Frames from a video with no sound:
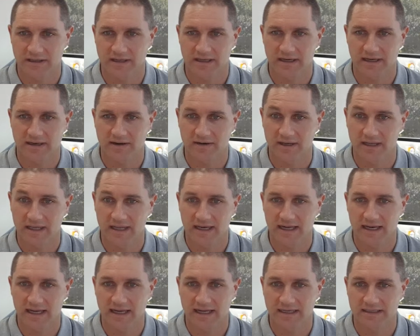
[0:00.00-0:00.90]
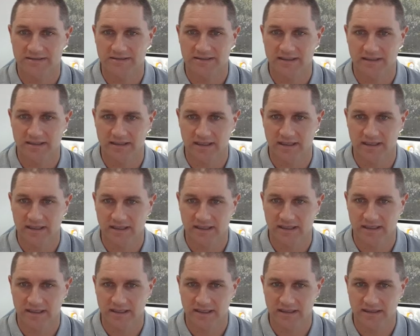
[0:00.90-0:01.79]
that I get asked in the
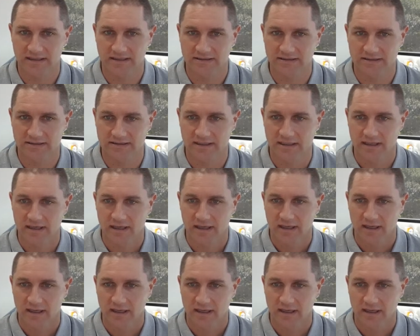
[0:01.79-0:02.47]
clinic is